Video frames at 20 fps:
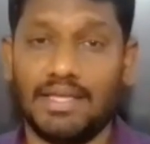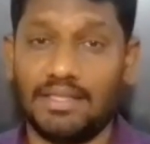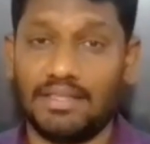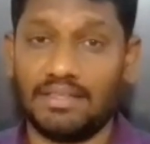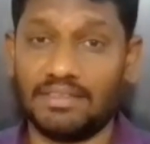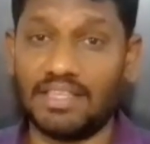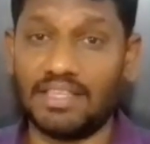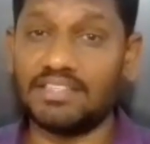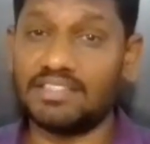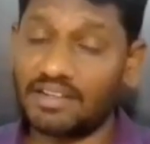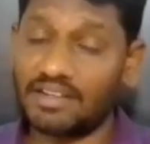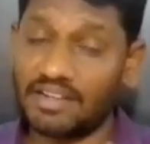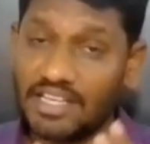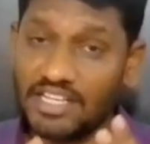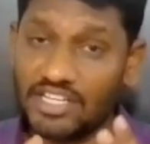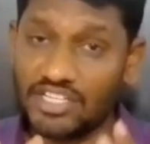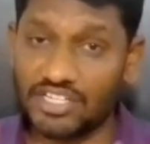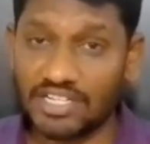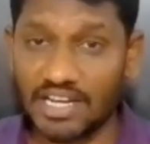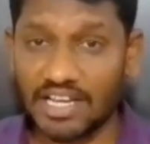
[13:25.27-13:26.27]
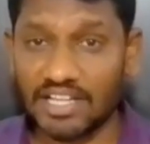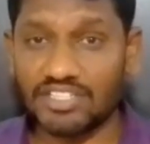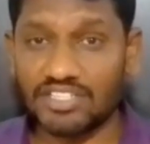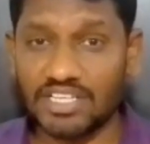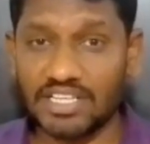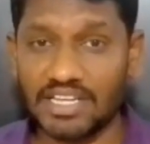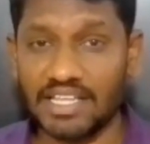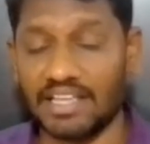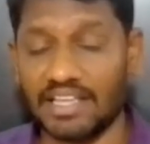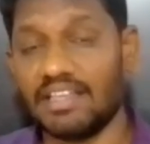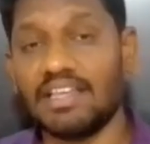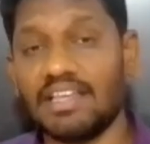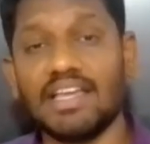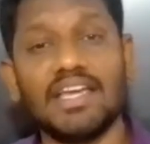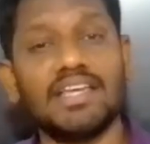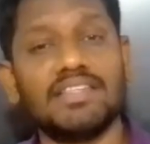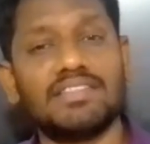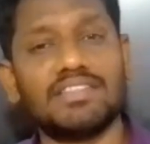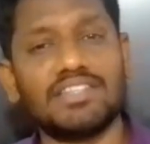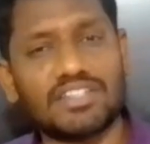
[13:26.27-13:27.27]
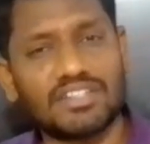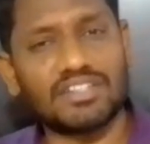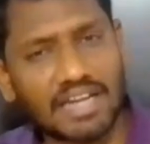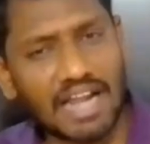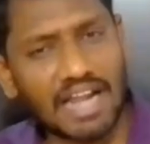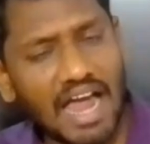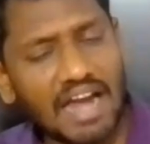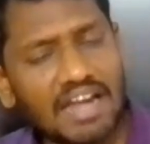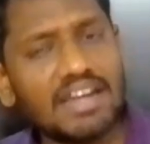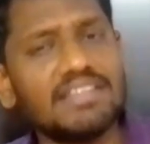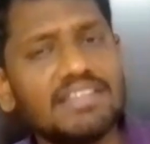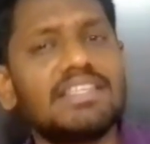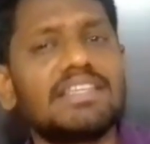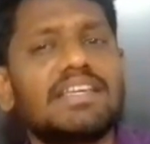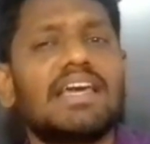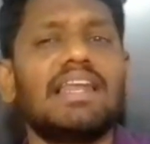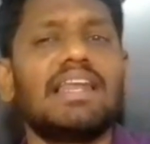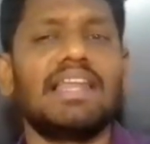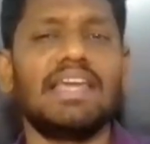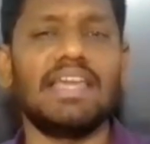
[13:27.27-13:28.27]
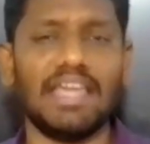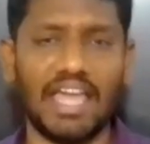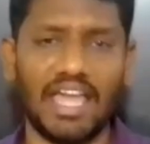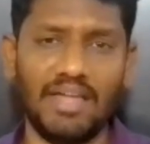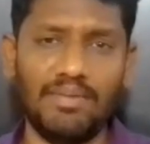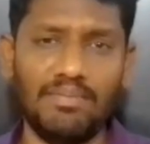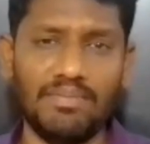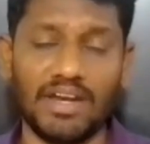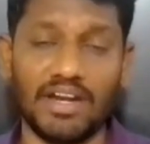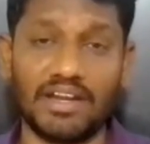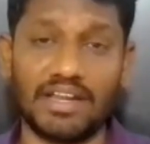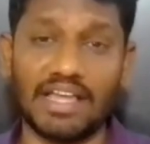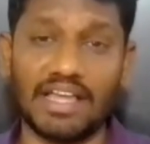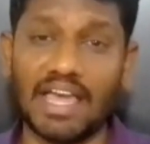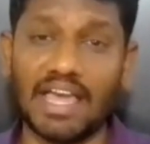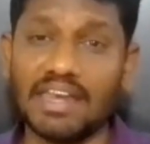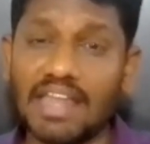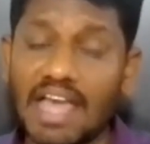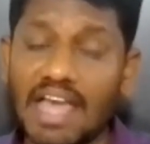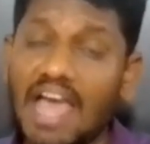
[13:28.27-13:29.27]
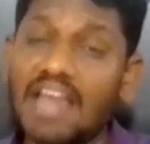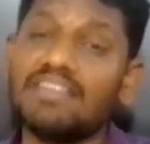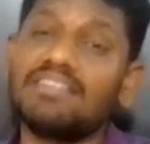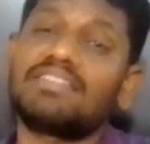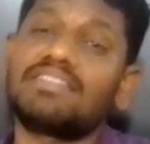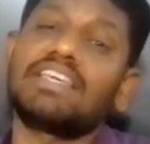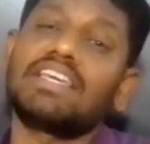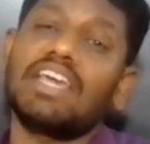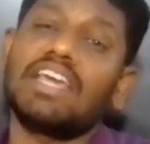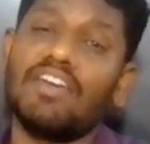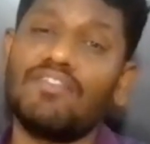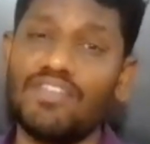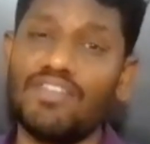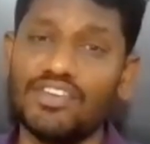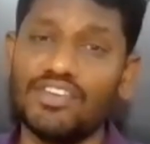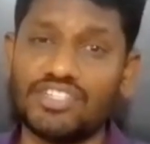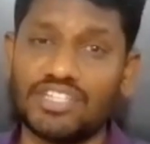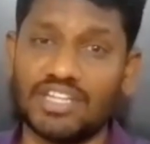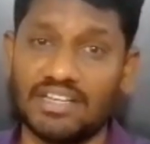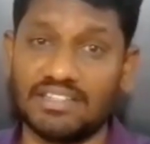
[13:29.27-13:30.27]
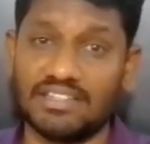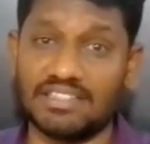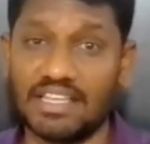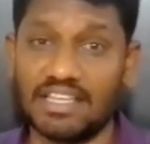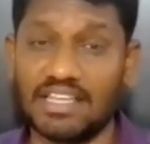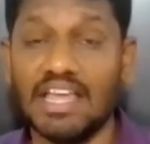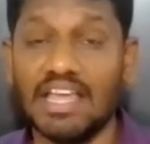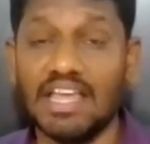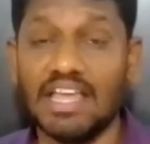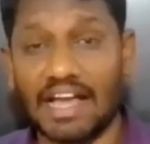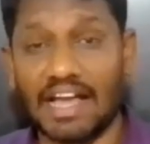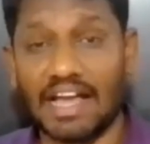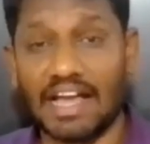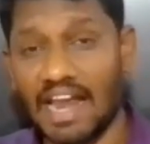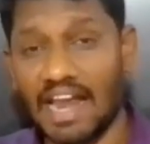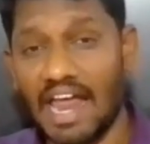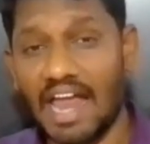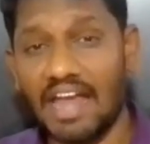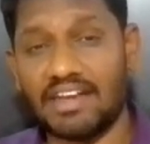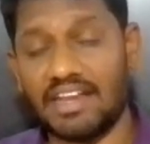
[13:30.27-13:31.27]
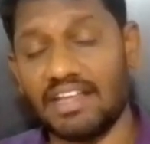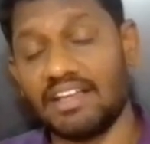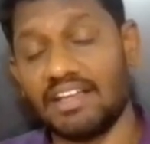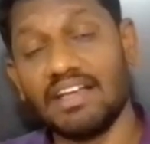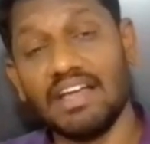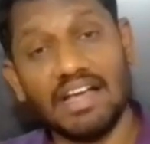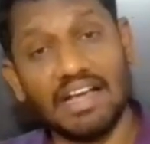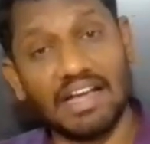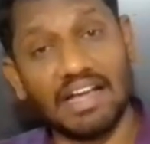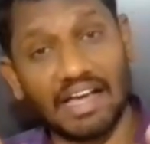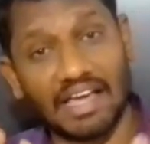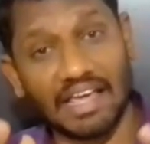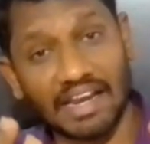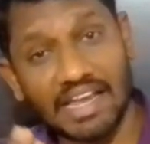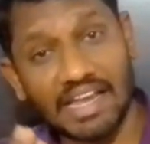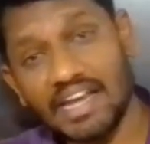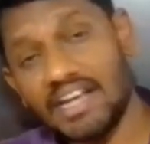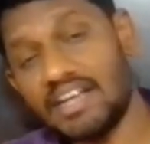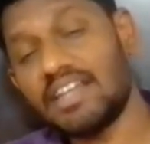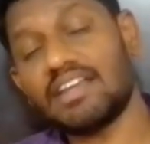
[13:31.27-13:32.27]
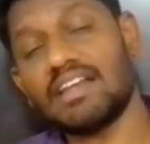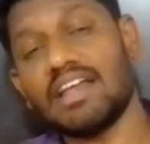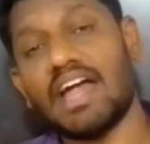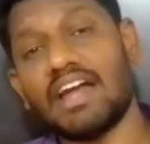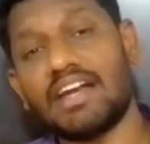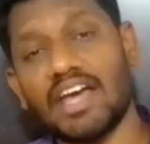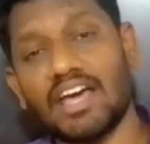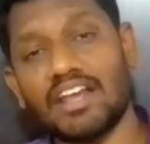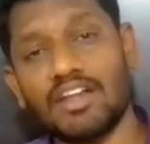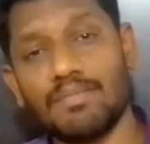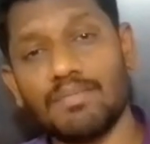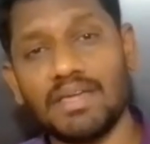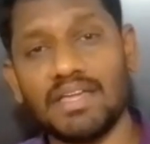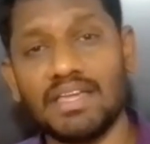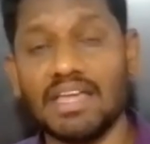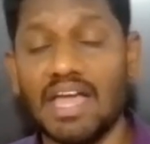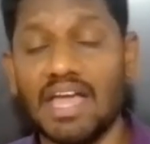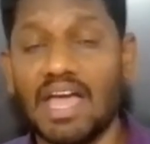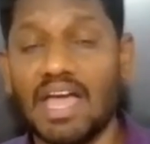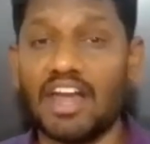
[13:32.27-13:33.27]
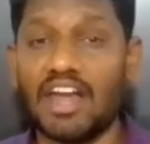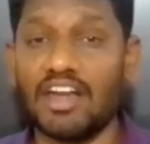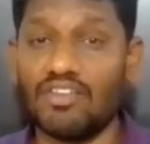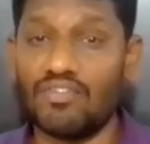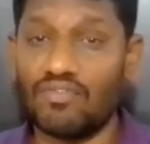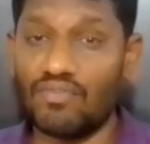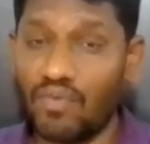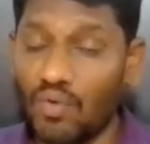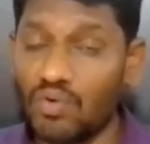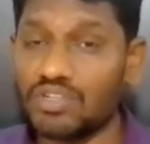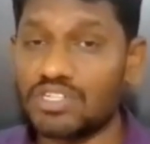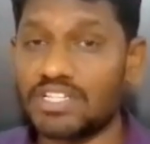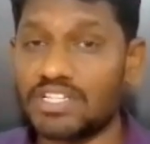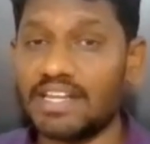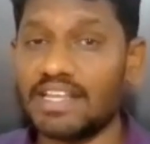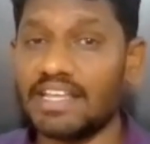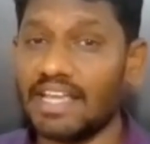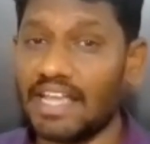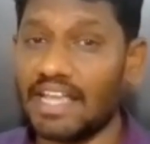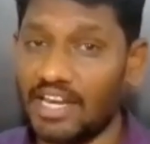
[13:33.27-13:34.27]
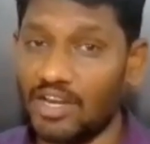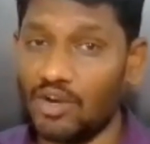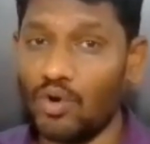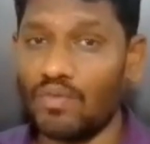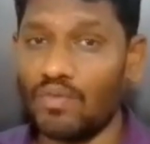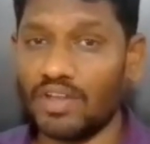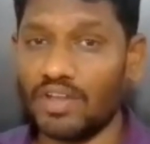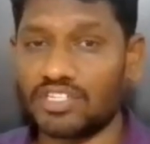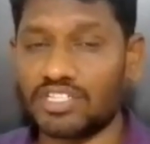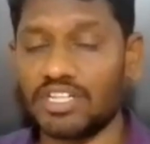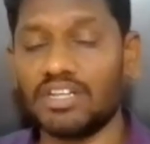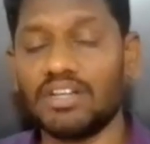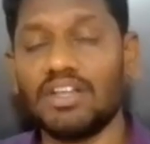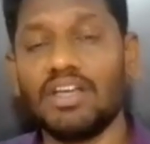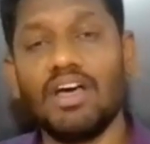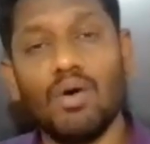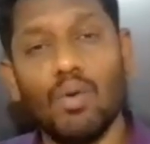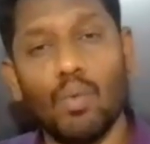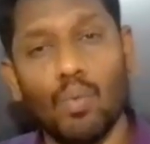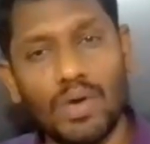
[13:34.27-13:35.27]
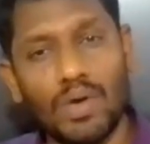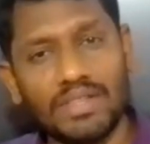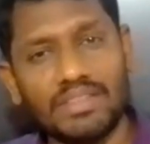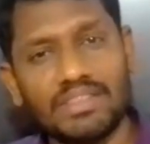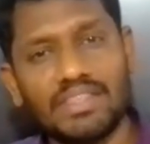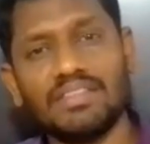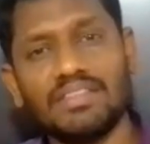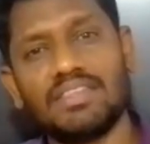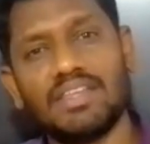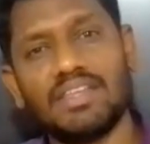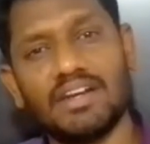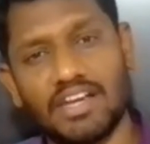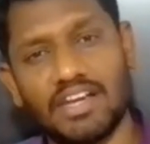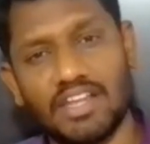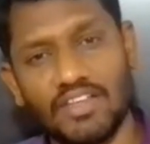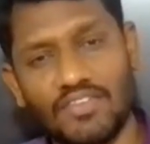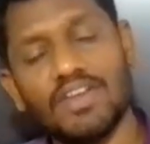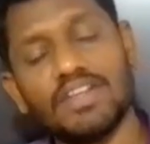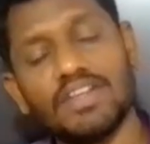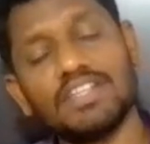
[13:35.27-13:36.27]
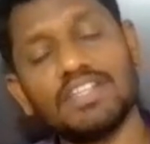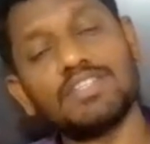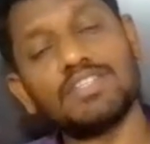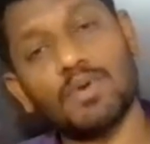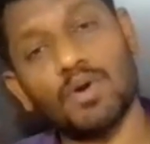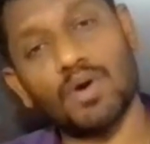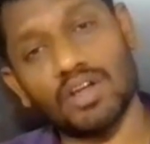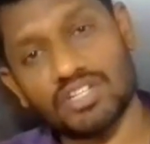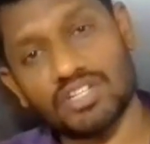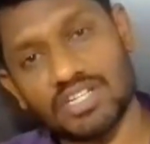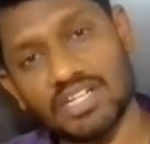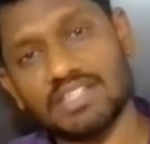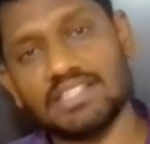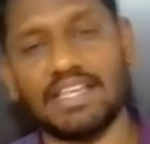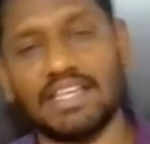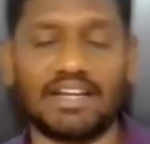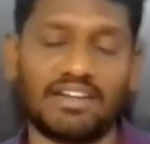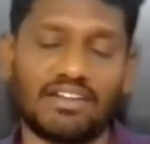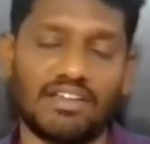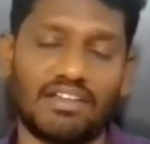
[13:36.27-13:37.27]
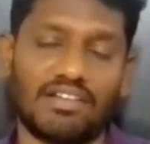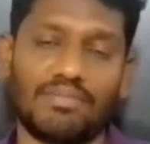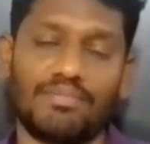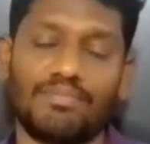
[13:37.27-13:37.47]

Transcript: This restructuring is strategically aimed at enhancing efficiency, granting greater autonomy, and fostering innovation within the defense production sector.